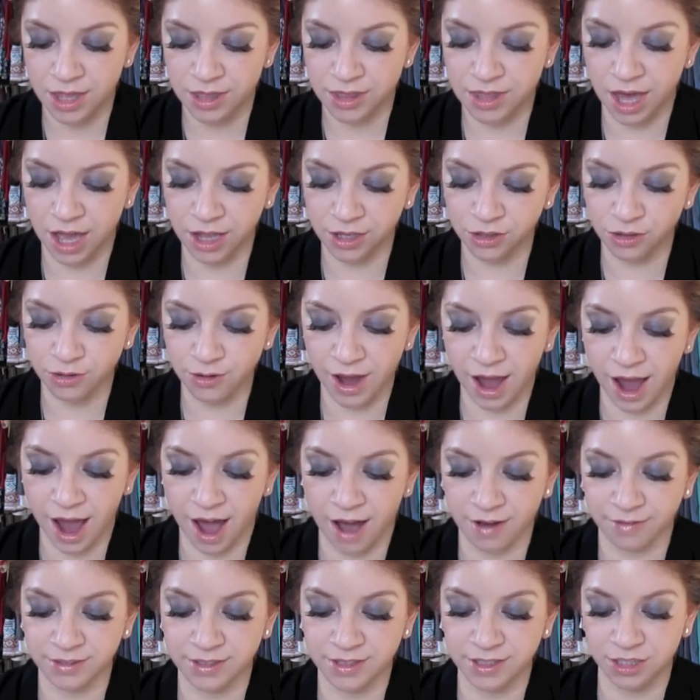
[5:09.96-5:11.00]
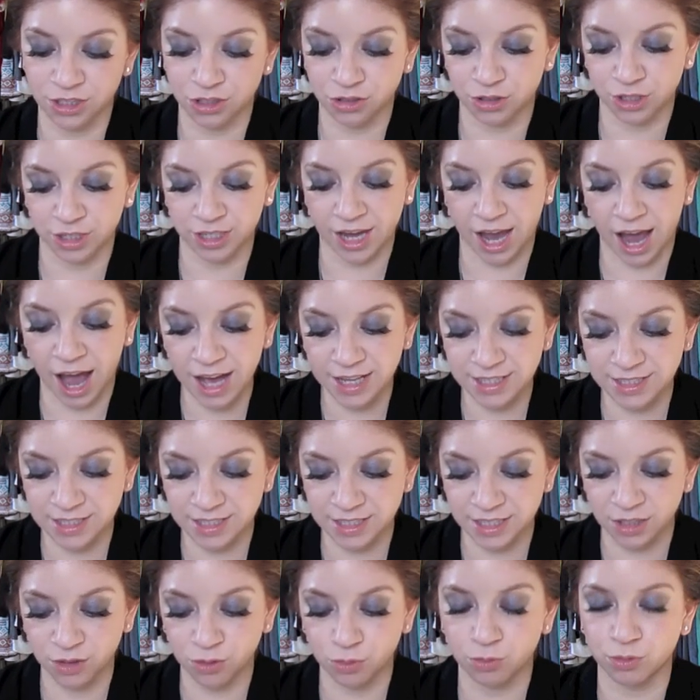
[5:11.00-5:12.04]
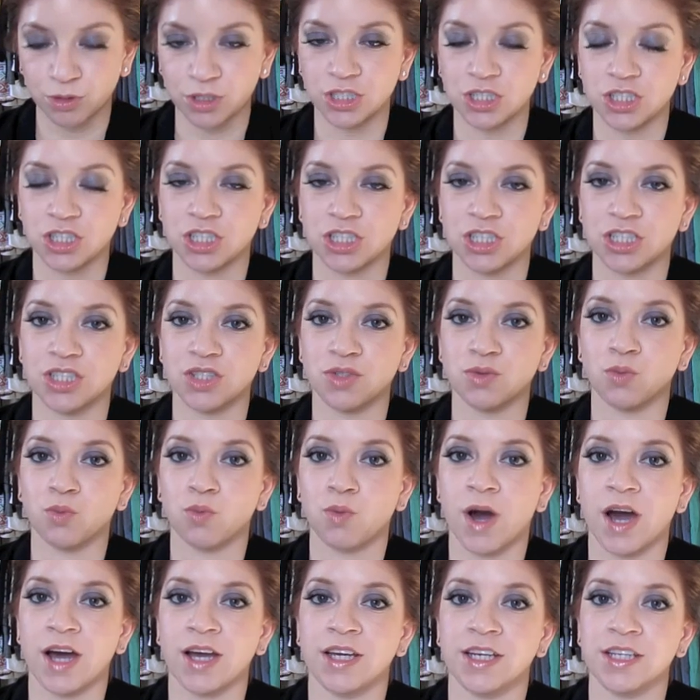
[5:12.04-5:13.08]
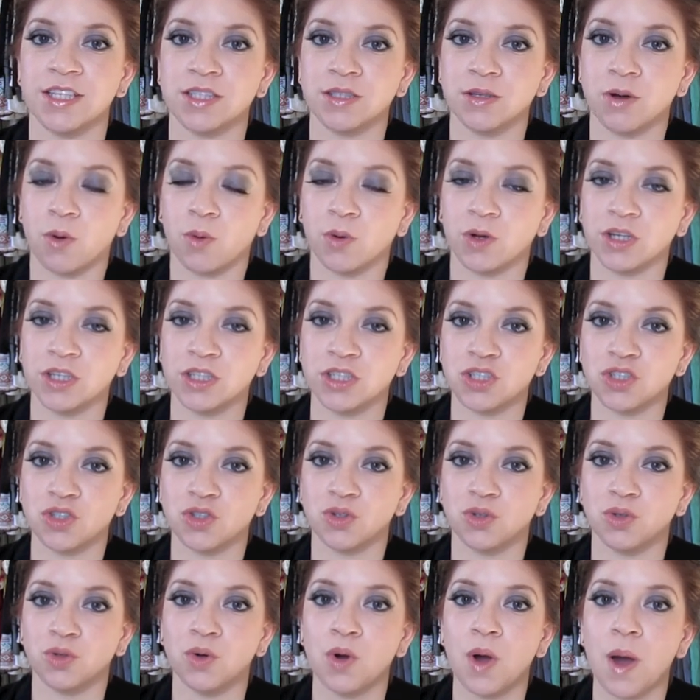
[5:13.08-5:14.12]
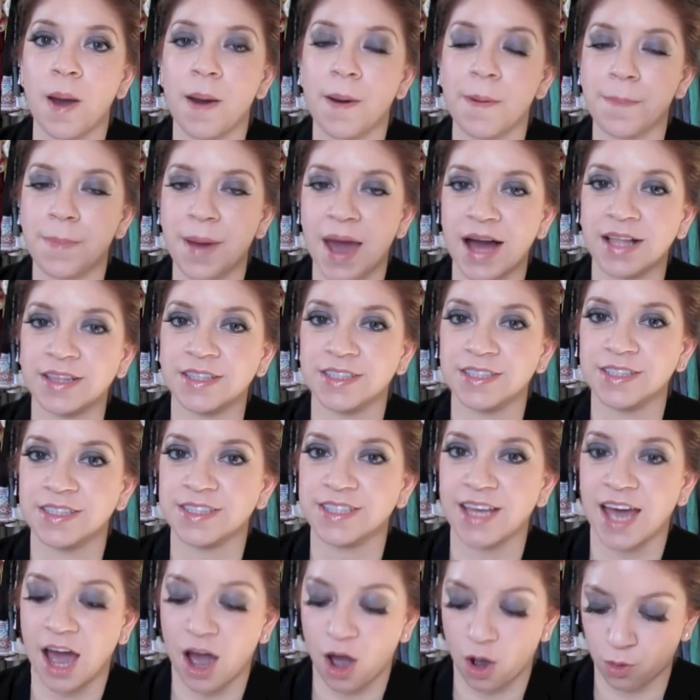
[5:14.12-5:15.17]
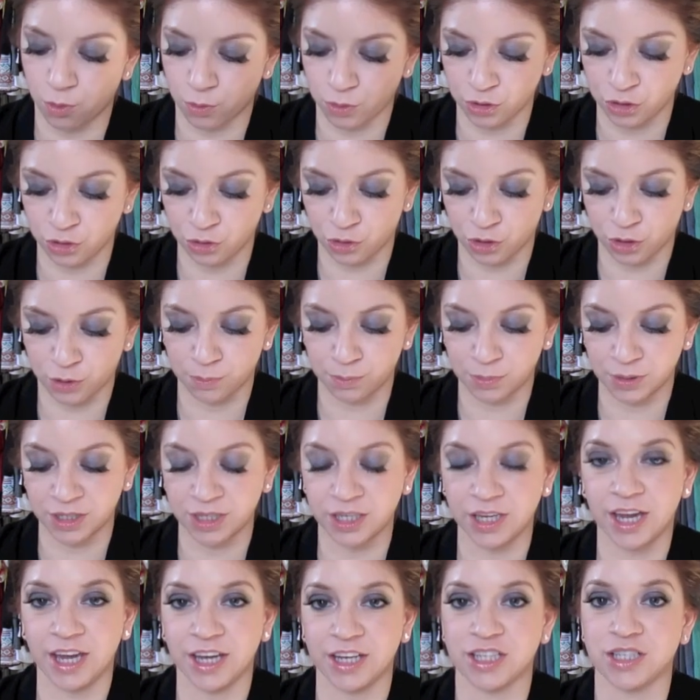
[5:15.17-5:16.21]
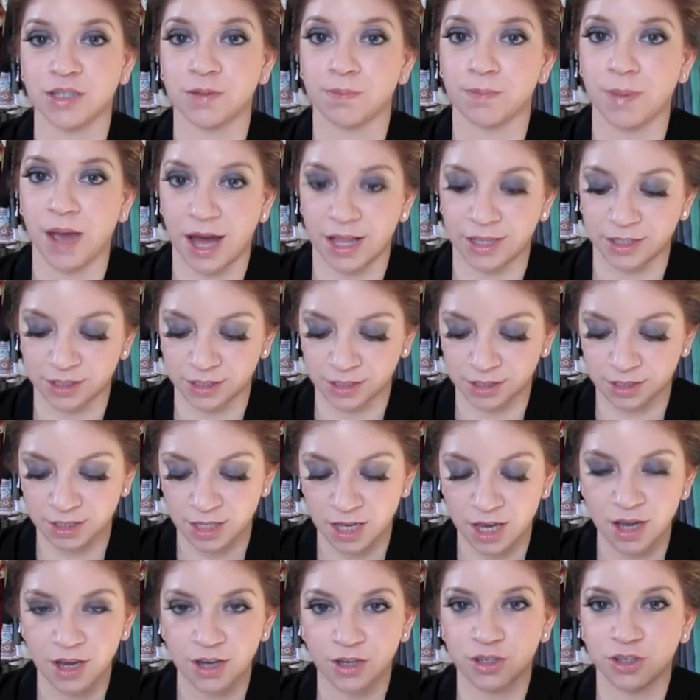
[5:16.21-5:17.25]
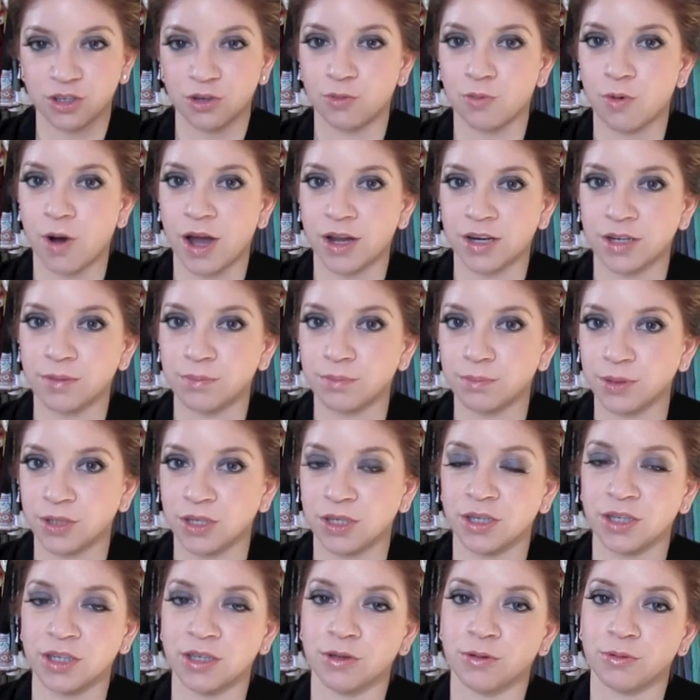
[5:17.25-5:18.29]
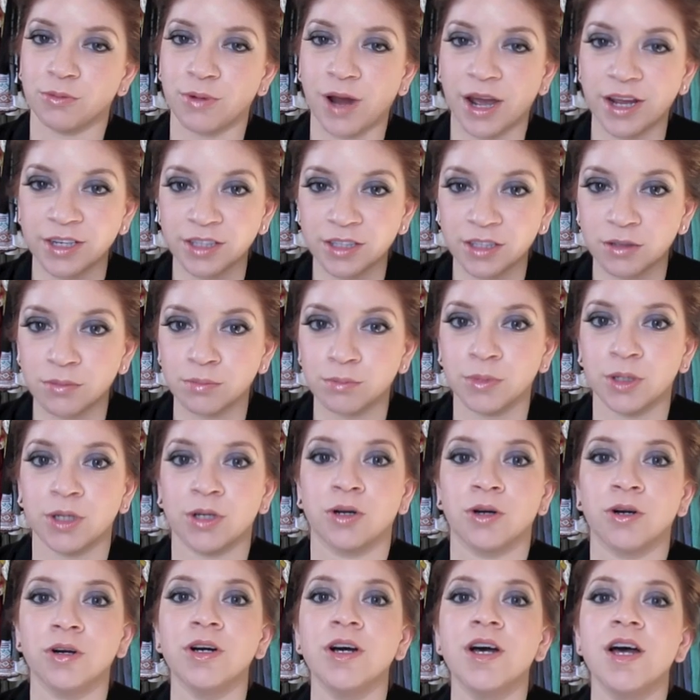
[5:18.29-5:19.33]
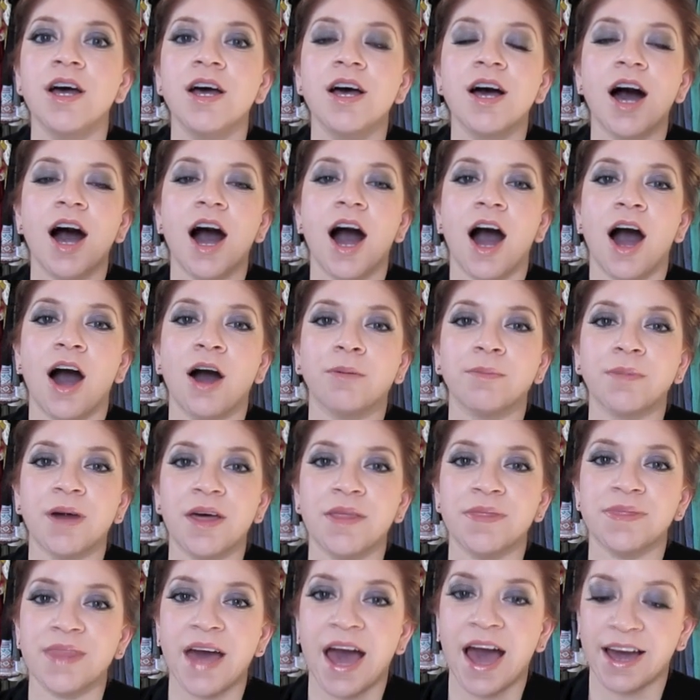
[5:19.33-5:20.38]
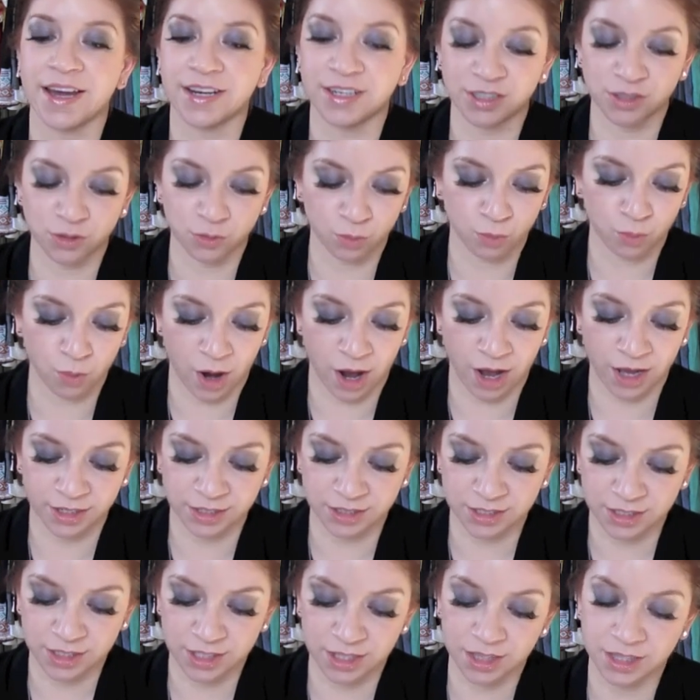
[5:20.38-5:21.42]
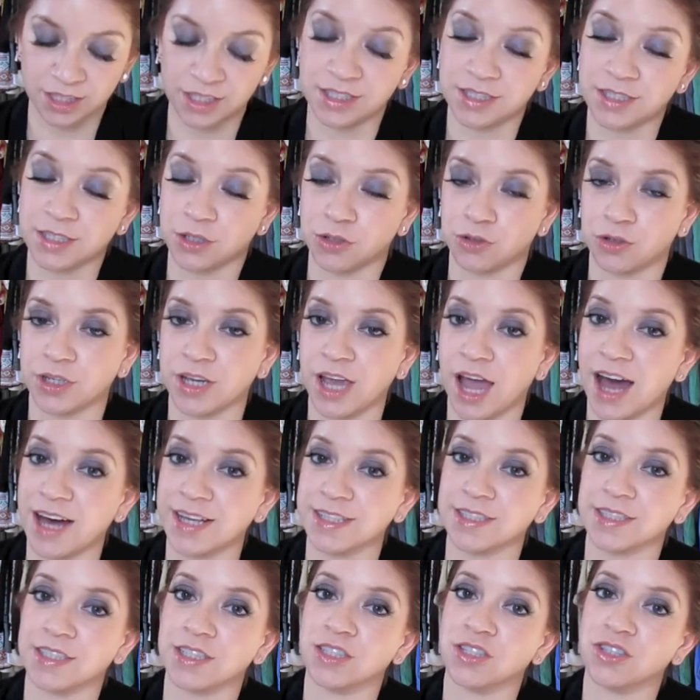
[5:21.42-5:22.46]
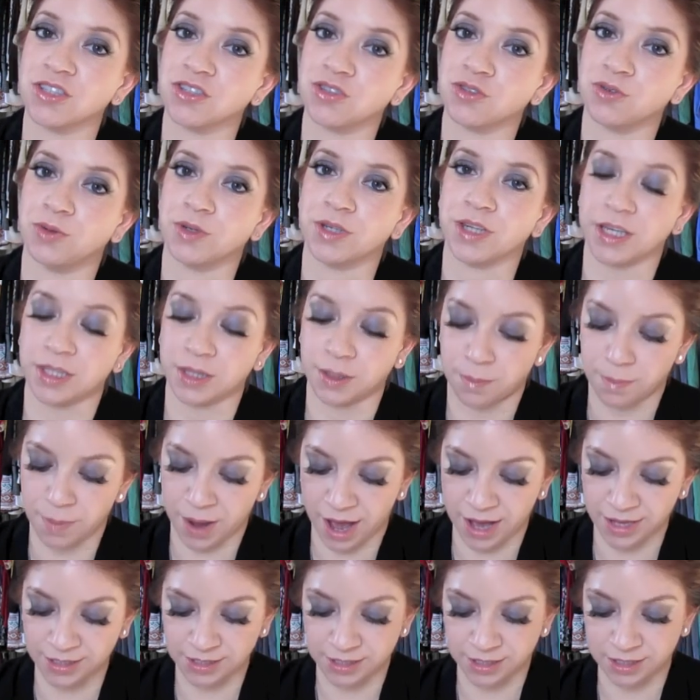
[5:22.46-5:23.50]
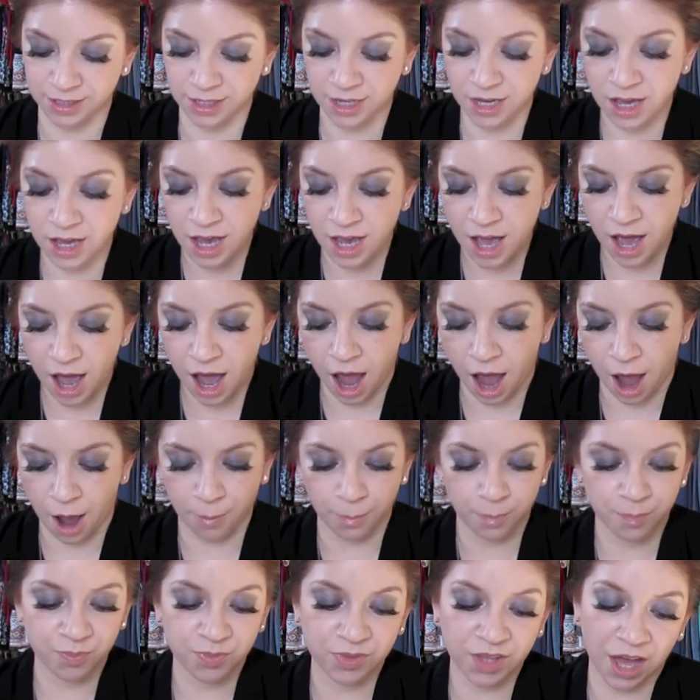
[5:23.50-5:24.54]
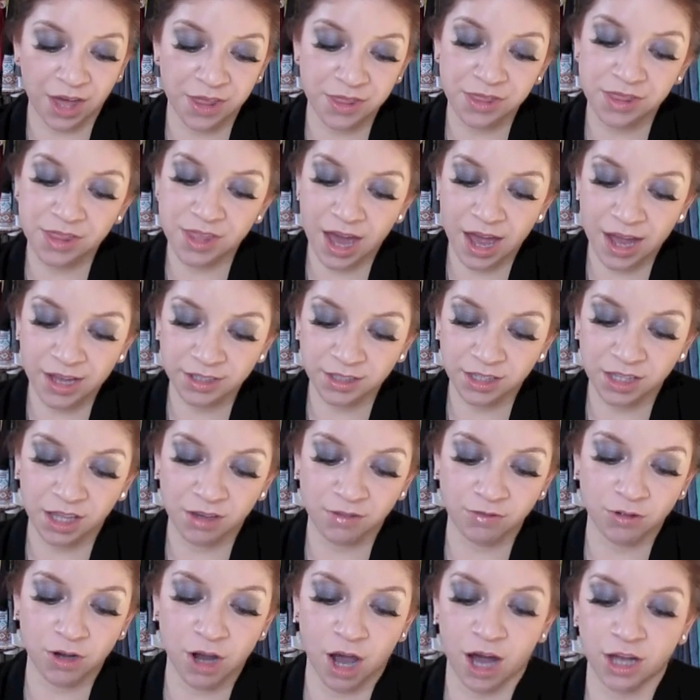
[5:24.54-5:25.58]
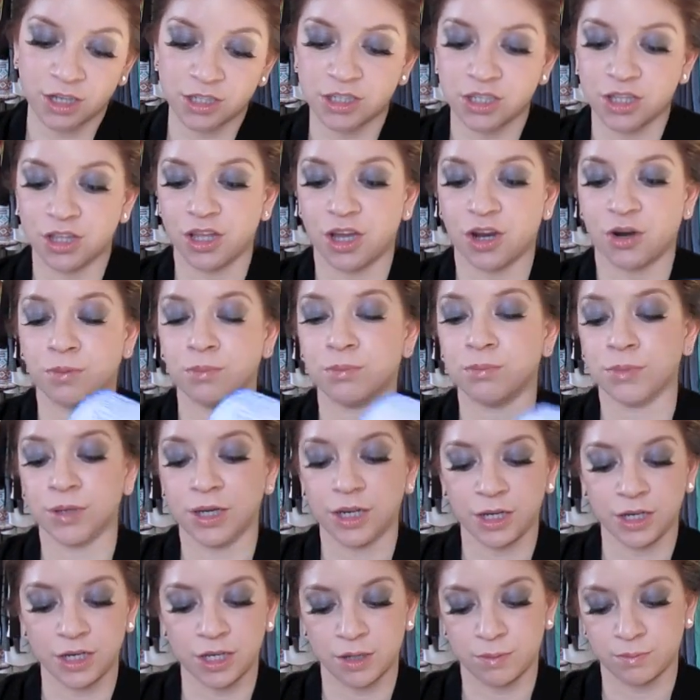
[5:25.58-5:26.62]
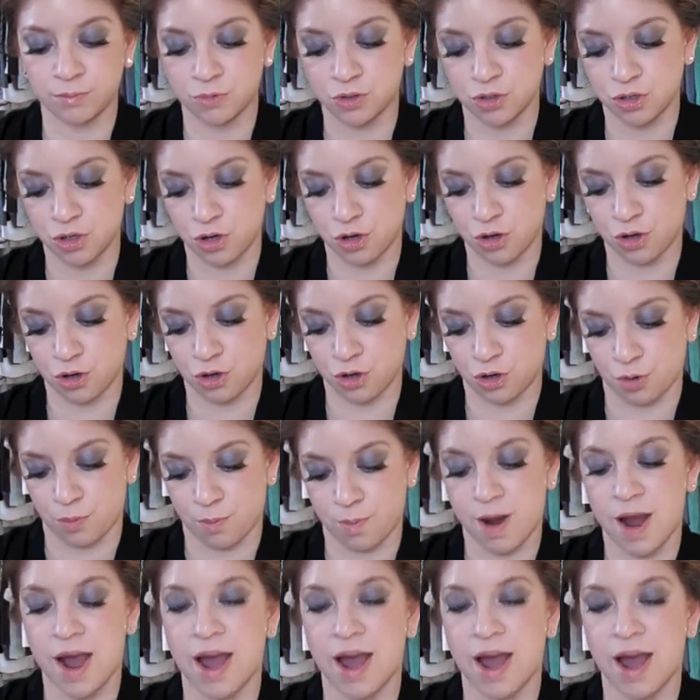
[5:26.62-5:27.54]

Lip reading: Then you have citric acid, which is what is going to balance out your pH balance. You want to be right in the middle, and that is what the citric acid is doing in the mask. And then they've got their medium-term